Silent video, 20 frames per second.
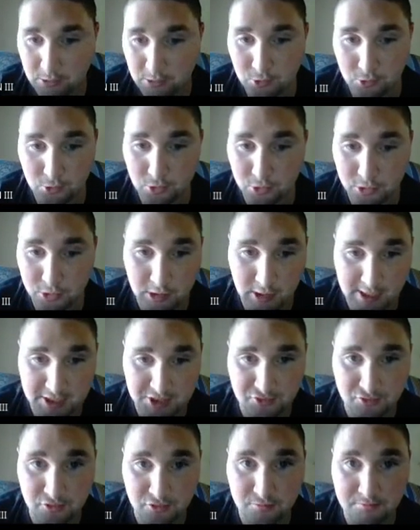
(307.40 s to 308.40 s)
Google
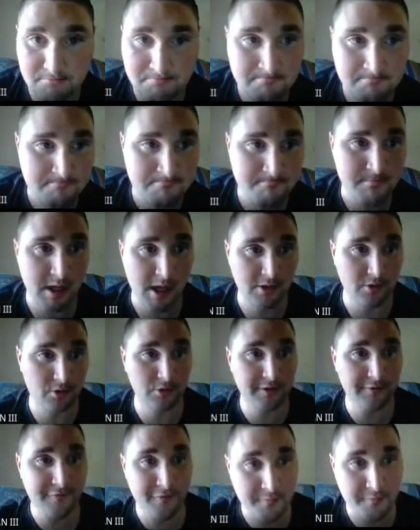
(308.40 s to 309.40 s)
Classroom, not
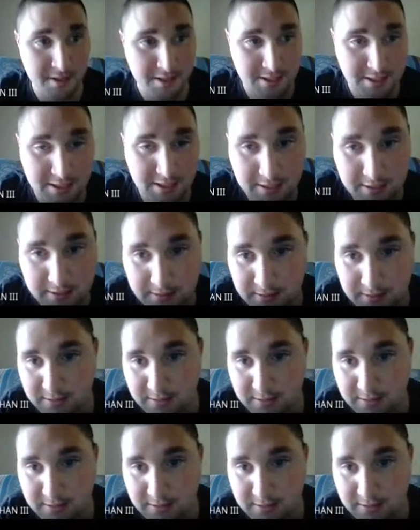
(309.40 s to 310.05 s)
only for me,